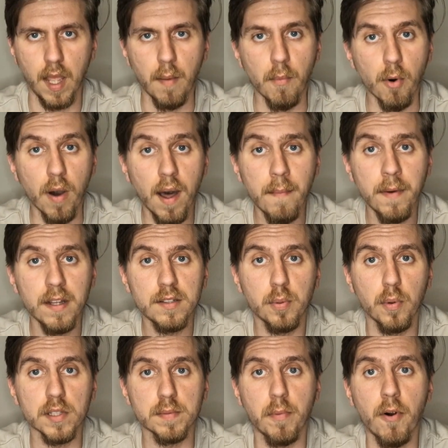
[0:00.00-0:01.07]
Muhammad
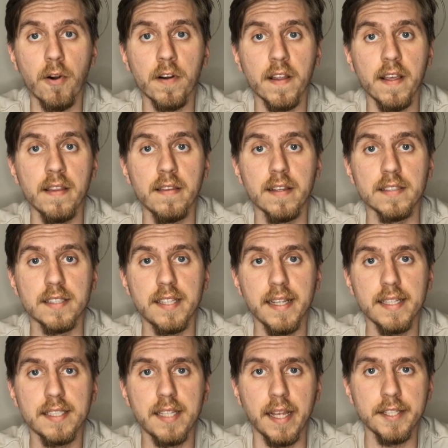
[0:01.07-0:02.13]
was born in the
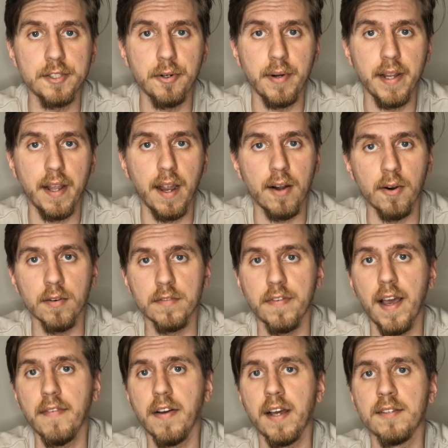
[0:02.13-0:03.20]
6th century around
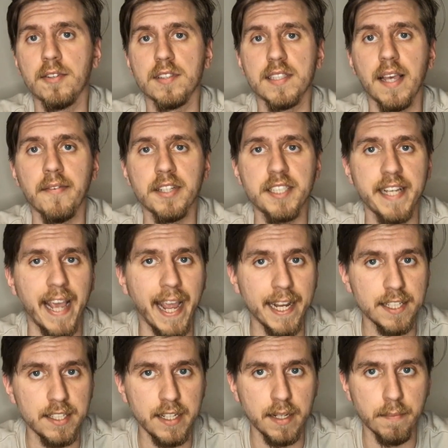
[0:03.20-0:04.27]
570
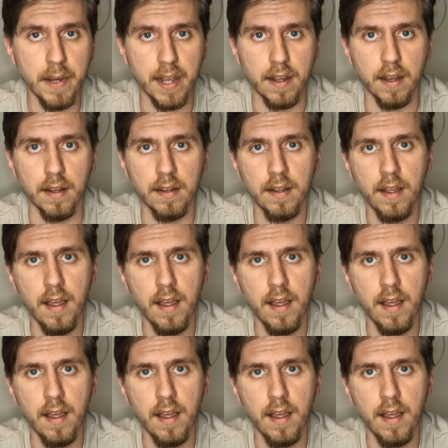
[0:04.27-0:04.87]
AD in Mecca.